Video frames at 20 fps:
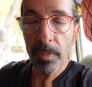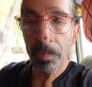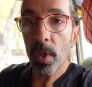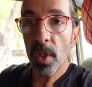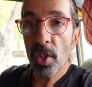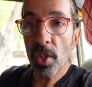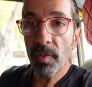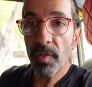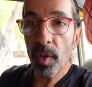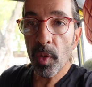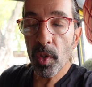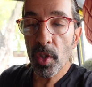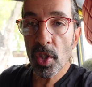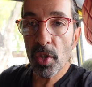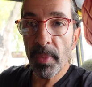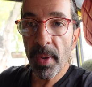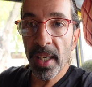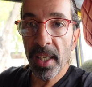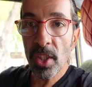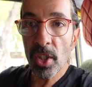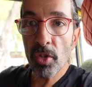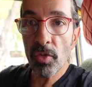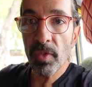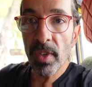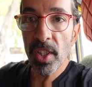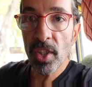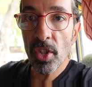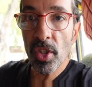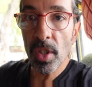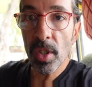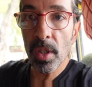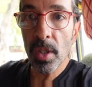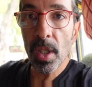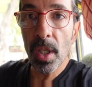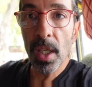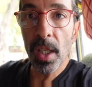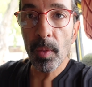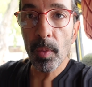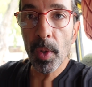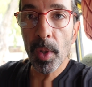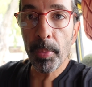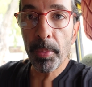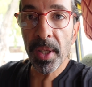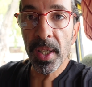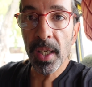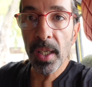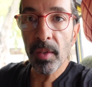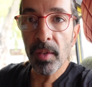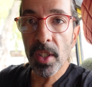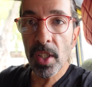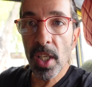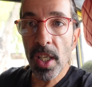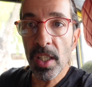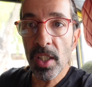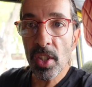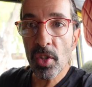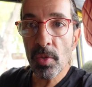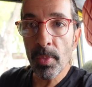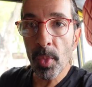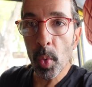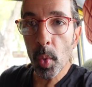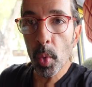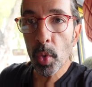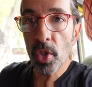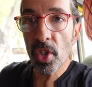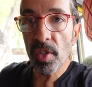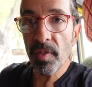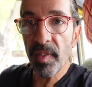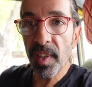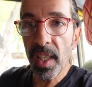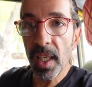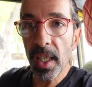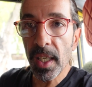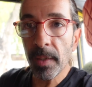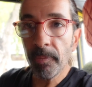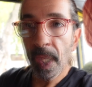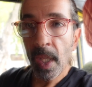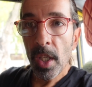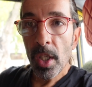Whereas if you're a Spanish resident, it would appear it is more severe.